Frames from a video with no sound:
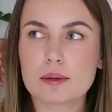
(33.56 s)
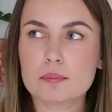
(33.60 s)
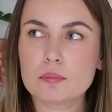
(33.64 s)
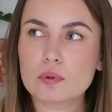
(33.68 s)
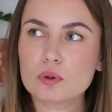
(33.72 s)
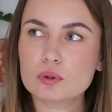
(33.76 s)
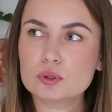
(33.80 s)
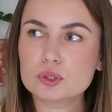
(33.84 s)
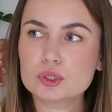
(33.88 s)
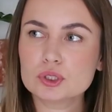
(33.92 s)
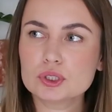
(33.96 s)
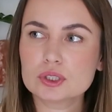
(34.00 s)

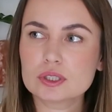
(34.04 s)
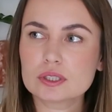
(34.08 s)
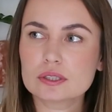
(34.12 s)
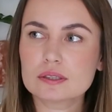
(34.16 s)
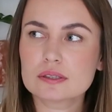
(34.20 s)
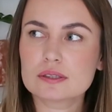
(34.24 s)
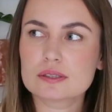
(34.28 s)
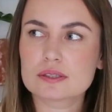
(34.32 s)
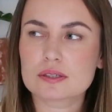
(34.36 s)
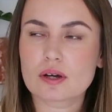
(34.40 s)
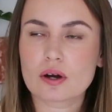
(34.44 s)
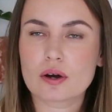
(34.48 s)

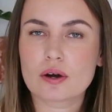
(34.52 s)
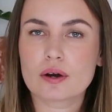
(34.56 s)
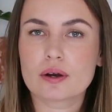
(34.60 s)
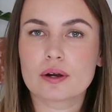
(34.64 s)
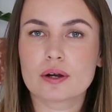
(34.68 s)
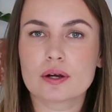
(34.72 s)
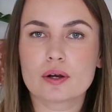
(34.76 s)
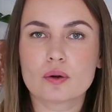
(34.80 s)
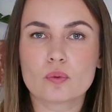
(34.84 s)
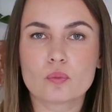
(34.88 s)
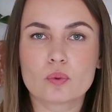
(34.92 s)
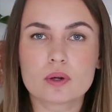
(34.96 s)
emotions
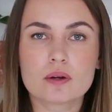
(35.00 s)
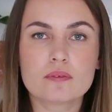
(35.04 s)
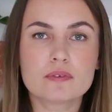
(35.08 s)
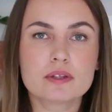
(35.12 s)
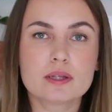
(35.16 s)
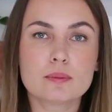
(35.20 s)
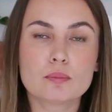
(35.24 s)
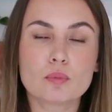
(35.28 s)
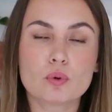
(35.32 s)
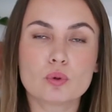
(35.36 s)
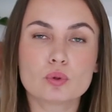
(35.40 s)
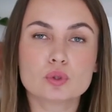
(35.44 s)
are one of
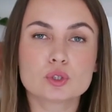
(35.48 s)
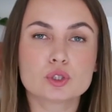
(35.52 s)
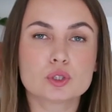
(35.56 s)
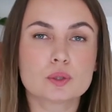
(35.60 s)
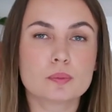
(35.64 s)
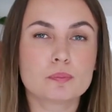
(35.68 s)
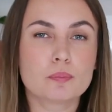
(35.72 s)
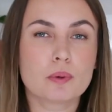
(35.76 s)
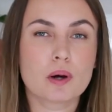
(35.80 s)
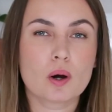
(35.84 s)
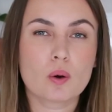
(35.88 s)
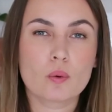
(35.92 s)
the most
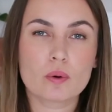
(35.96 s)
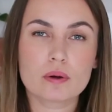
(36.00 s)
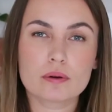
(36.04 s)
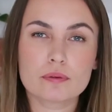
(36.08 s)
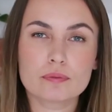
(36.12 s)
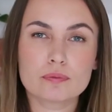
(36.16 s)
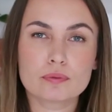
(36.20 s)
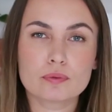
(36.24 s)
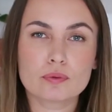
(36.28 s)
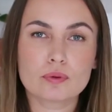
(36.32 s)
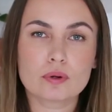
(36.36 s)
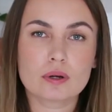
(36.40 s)

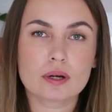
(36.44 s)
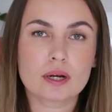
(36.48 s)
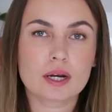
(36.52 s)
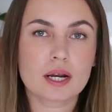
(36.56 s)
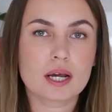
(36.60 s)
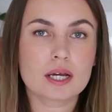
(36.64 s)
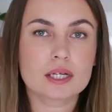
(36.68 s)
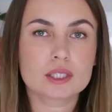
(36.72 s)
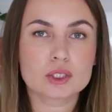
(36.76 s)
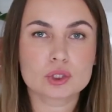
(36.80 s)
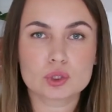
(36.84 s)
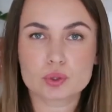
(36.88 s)
powerful
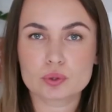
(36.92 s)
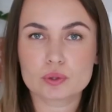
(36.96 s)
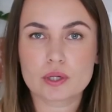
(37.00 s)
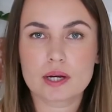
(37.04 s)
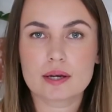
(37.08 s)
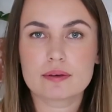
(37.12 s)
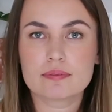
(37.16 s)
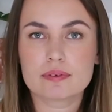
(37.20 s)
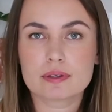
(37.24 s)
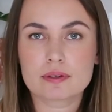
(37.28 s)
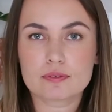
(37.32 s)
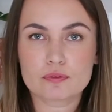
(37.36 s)

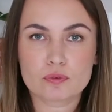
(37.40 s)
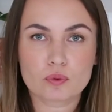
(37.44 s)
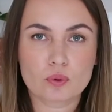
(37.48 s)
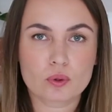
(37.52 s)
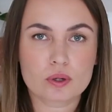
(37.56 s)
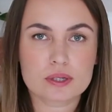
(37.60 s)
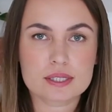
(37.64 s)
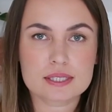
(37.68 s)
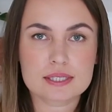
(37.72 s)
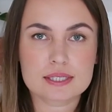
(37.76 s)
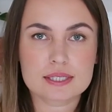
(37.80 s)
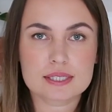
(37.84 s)
driving
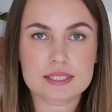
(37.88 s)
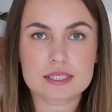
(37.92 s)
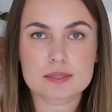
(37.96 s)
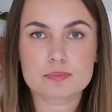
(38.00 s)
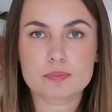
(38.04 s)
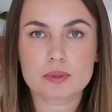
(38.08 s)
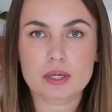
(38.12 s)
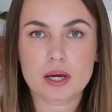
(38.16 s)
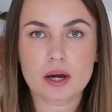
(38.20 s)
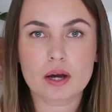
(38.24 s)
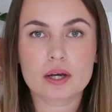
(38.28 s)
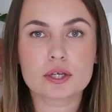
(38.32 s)
forces
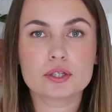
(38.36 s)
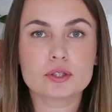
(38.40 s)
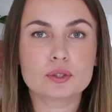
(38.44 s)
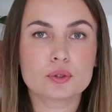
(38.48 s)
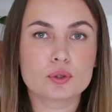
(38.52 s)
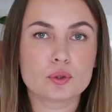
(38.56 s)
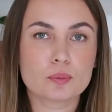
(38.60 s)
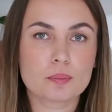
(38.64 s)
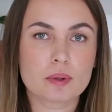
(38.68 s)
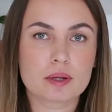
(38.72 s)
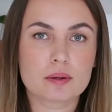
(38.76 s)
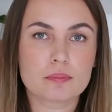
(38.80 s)
behind
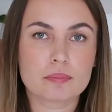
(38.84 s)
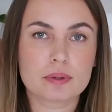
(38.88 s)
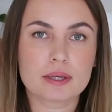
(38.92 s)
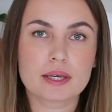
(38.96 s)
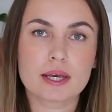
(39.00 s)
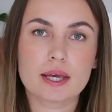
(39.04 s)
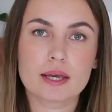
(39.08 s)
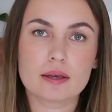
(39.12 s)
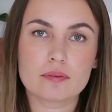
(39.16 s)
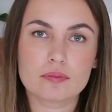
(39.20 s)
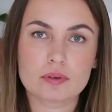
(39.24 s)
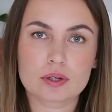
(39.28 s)
human
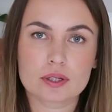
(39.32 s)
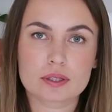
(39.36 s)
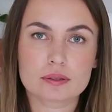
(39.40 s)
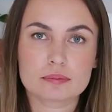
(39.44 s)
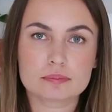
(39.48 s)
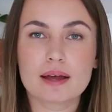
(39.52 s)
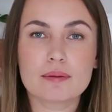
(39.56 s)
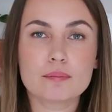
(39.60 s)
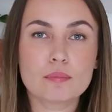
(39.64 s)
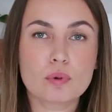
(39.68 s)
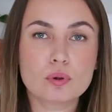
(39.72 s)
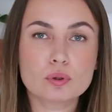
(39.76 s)
behavior
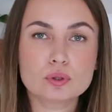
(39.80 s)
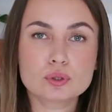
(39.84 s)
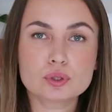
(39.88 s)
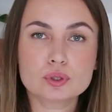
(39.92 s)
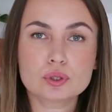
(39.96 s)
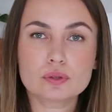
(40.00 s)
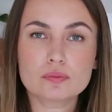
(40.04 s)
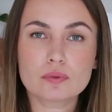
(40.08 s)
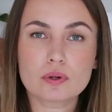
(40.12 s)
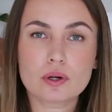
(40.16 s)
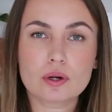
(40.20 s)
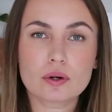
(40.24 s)
and most
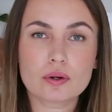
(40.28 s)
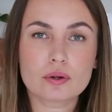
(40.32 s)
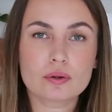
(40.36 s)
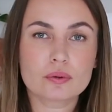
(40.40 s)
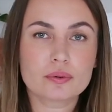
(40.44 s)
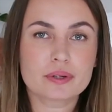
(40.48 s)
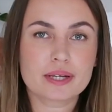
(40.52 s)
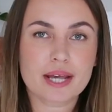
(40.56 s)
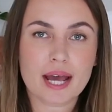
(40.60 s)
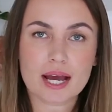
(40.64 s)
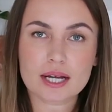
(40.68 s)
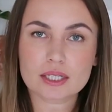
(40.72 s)
of our
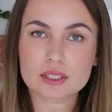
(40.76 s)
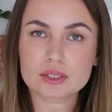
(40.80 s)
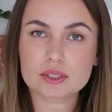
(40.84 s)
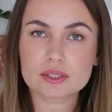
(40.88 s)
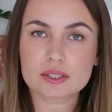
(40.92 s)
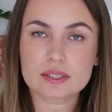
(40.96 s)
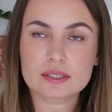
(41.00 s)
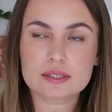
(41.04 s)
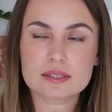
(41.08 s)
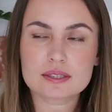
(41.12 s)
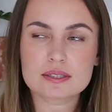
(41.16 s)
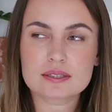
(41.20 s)

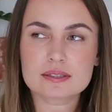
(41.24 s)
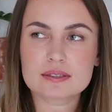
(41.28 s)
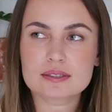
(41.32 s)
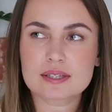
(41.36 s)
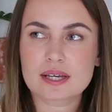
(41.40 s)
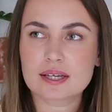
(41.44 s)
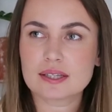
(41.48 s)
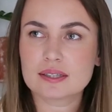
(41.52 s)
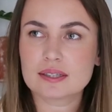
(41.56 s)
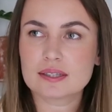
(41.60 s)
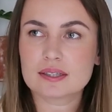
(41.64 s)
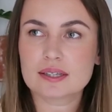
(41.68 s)
reactions
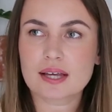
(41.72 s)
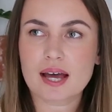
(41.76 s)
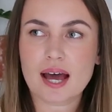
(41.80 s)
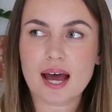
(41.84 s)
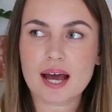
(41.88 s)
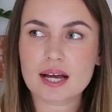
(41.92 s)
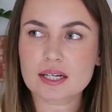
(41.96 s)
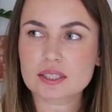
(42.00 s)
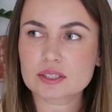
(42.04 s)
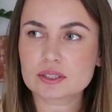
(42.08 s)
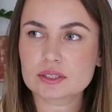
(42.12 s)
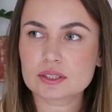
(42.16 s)
and
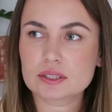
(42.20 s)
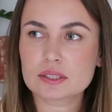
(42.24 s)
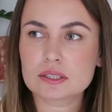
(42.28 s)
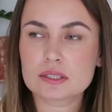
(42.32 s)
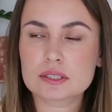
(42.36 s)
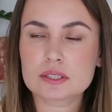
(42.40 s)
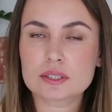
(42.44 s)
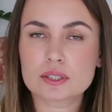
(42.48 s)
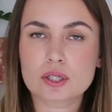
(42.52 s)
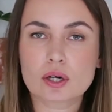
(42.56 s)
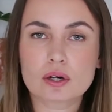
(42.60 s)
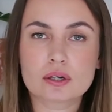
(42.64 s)

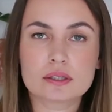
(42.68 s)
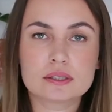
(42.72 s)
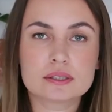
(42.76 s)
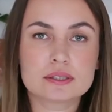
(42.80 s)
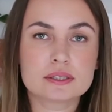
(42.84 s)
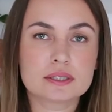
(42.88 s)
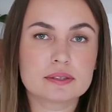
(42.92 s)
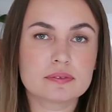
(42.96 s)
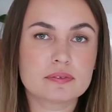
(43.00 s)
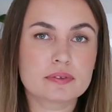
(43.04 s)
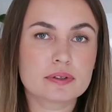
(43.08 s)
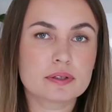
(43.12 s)
actions are
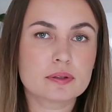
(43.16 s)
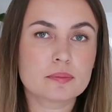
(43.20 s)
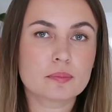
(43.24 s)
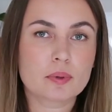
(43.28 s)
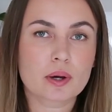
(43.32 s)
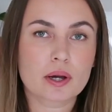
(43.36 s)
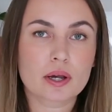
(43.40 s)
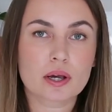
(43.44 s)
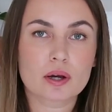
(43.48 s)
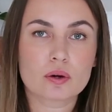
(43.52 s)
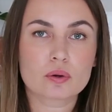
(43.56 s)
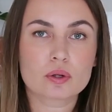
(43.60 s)
driven
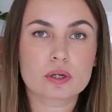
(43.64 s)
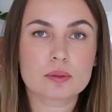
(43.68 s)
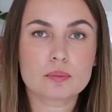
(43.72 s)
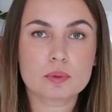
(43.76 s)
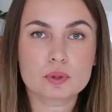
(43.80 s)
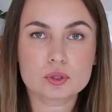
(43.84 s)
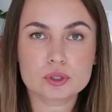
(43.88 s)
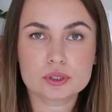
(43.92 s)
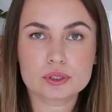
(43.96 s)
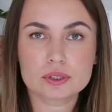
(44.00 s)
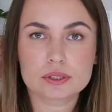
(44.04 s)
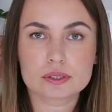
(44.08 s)
by our
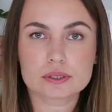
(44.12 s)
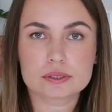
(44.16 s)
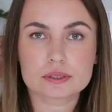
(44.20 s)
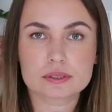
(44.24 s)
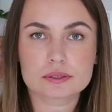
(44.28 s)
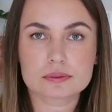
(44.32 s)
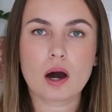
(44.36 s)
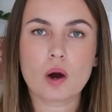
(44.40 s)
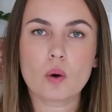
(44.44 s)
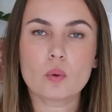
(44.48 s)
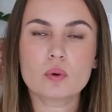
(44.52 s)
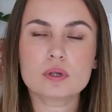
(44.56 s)

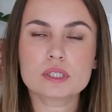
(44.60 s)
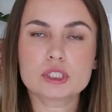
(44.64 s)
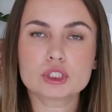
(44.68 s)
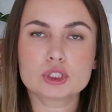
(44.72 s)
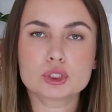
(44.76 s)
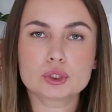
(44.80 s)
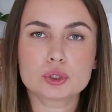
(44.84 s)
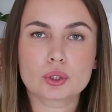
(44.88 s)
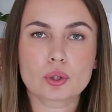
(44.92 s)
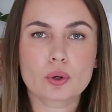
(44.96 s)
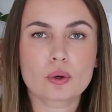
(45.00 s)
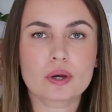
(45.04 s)
emotions. Our
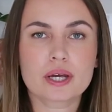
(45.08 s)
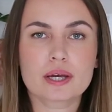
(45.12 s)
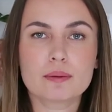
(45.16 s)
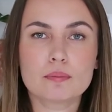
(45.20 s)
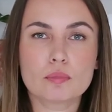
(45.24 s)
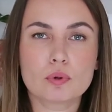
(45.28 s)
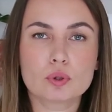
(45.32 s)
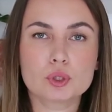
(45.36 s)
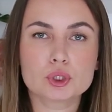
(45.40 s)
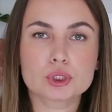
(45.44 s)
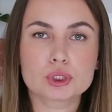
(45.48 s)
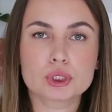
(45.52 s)
strong
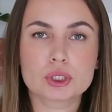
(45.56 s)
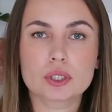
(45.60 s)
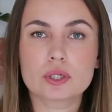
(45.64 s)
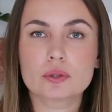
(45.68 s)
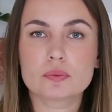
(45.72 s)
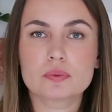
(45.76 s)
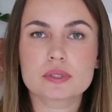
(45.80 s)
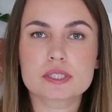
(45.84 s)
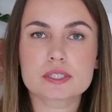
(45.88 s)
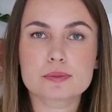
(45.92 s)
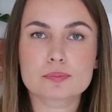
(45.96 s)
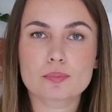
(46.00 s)
emotional
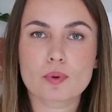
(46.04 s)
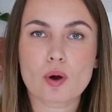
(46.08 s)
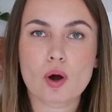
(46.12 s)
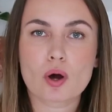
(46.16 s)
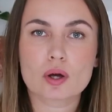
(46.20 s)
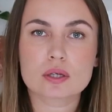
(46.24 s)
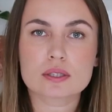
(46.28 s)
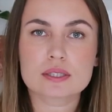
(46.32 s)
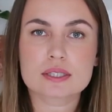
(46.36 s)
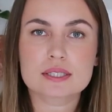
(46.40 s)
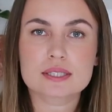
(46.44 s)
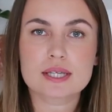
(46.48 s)

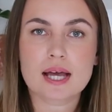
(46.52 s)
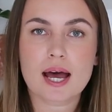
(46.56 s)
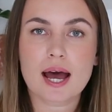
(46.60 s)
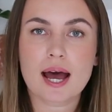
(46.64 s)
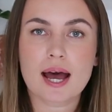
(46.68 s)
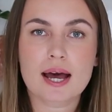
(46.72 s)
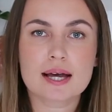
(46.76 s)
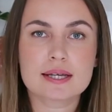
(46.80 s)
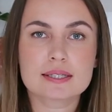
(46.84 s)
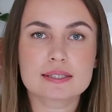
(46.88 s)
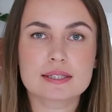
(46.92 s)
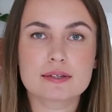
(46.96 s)
response
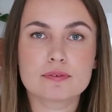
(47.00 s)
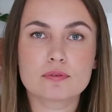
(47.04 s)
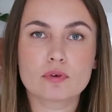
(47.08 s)
has